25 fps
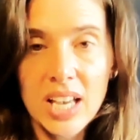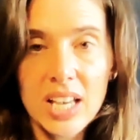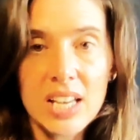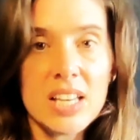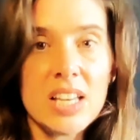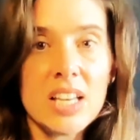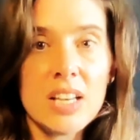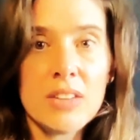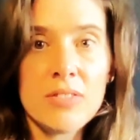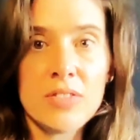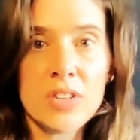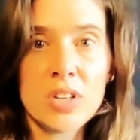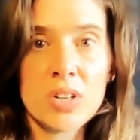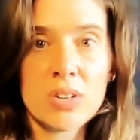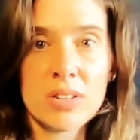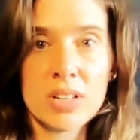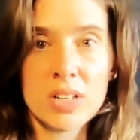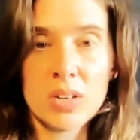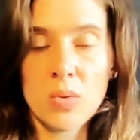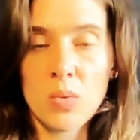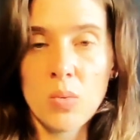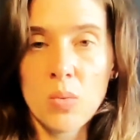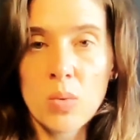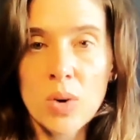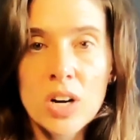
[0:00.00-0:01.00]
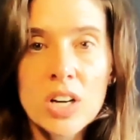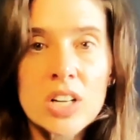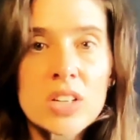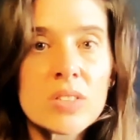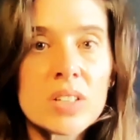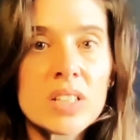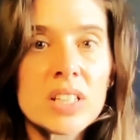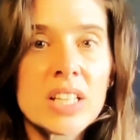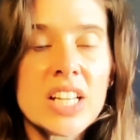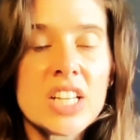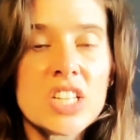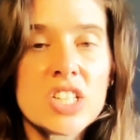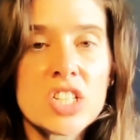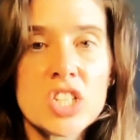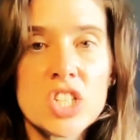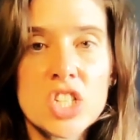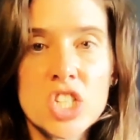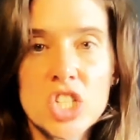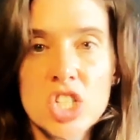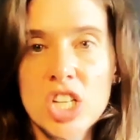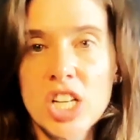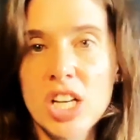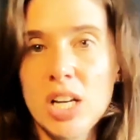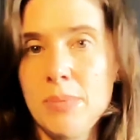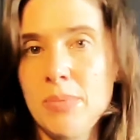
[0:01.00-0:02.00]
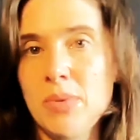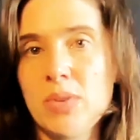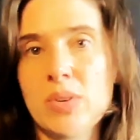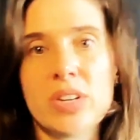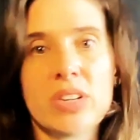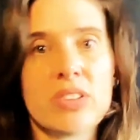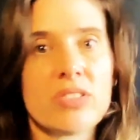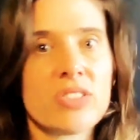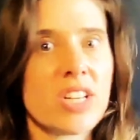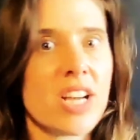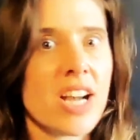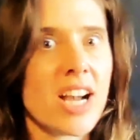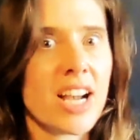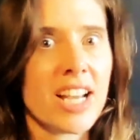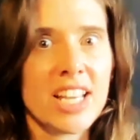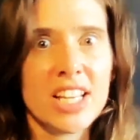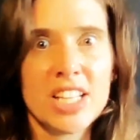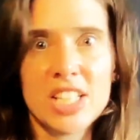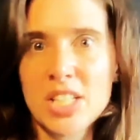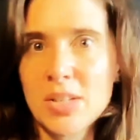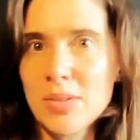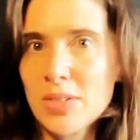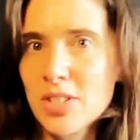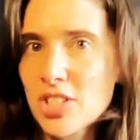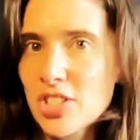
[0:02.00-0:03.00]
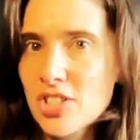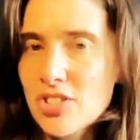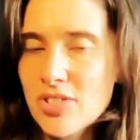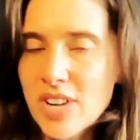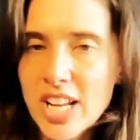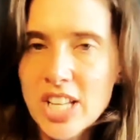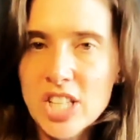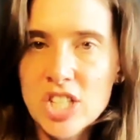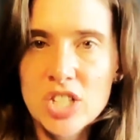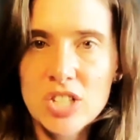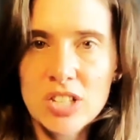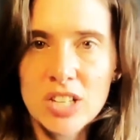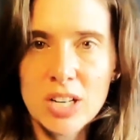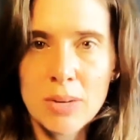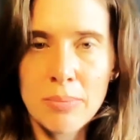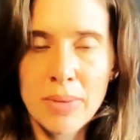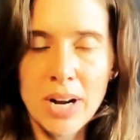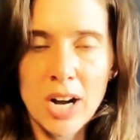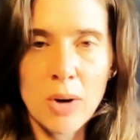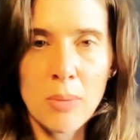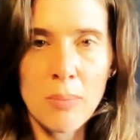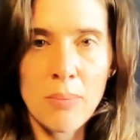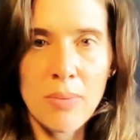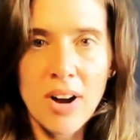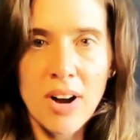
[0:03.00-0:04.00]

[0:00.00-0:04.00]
If you're in a work relationship or you're talking to a stranger about